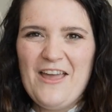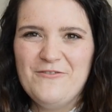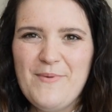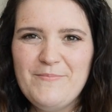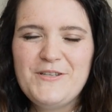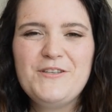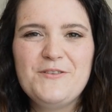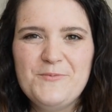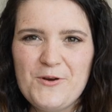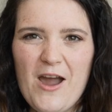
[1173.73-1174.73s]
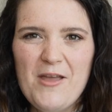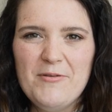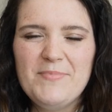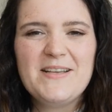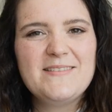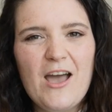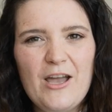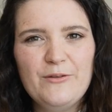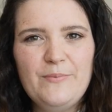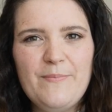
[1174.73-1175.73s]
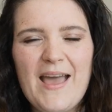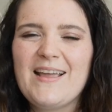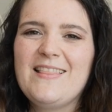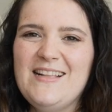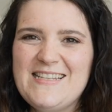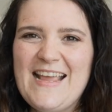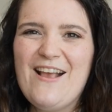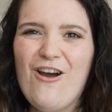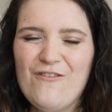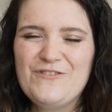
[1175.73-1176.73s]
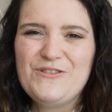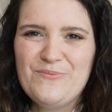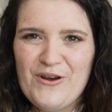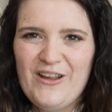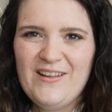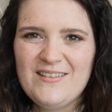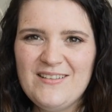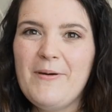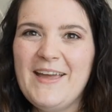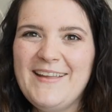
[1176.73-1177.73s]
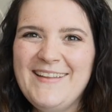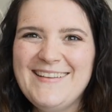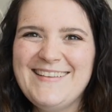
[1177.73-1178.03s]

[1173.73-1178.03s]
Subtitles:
and remember to subscribe because I will be back the day after tomorrow. Bye